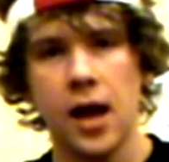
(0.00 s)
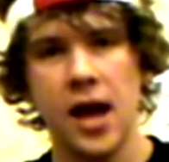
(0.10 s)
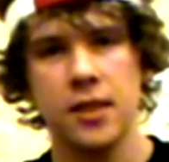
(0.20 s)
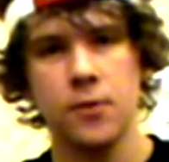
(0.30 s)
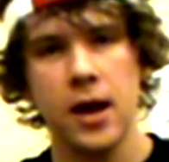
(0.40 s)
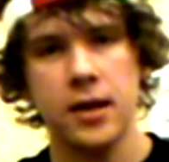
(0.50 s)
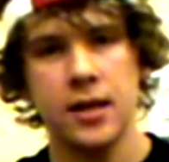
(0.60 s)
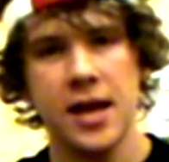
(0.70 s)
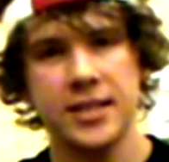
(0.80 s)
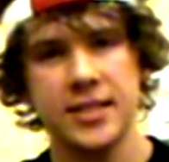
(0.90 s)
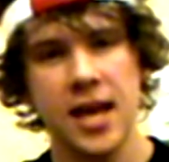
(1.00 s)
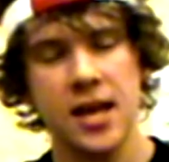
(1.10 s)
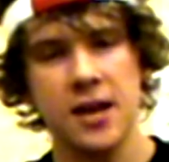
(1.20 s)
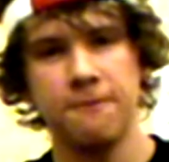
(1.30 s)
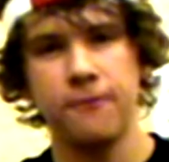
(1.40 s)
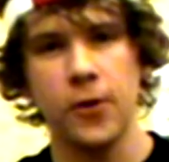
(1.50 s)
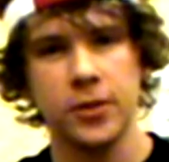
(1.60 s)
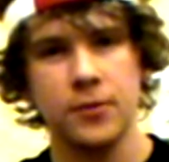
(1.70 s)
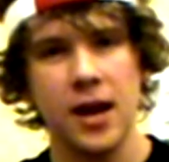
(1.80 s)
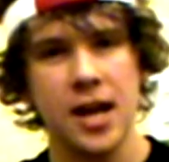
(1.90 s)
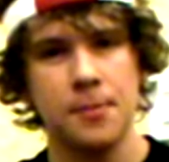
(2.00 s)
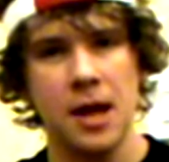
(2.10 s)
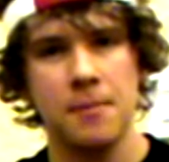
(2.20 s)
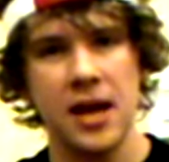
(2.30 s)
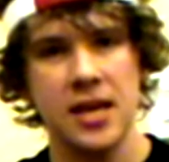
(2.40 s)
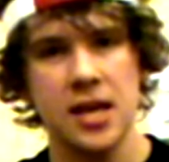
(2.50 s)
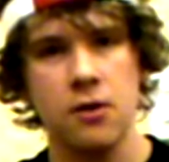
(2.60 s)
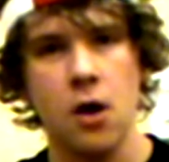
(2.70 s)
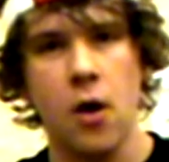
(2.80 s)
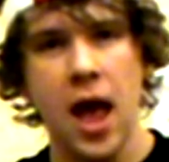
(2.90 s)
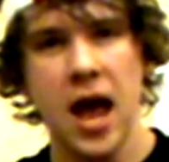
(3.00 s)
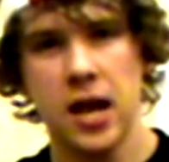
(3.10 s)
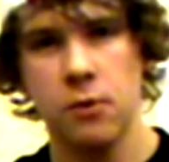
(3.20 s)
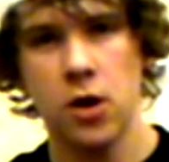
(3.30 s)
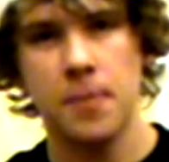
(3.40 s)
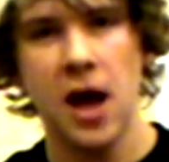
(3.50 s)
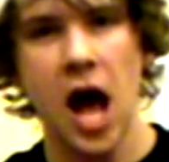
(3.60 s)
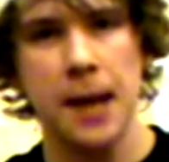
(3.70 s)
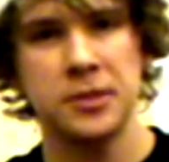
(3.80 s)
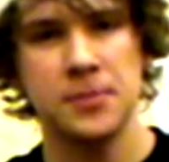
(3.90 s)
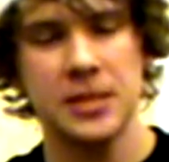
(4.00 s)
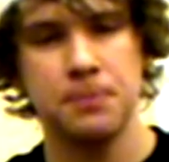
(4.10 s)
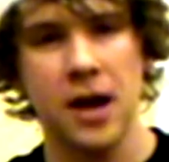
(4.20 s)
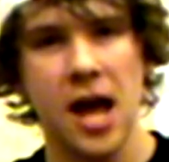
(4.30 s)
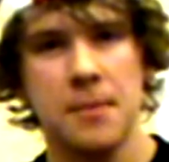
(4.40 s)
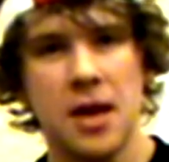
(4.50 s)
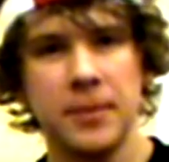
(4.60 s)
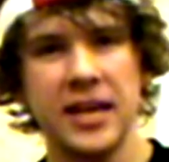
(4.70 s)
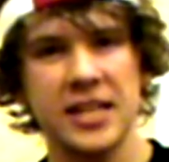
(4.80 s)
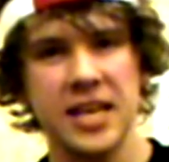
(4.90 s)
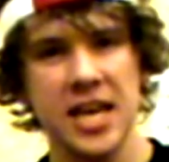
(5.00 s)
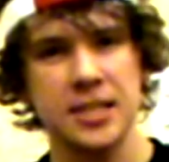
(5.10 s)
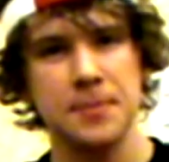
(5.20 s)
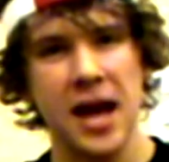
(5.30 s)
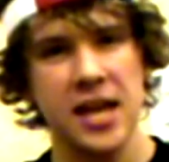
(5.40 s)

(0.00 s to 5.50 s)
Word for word: I had to write an essay in fourth grade about my hero, and I wrote about Optimus Prime because he's my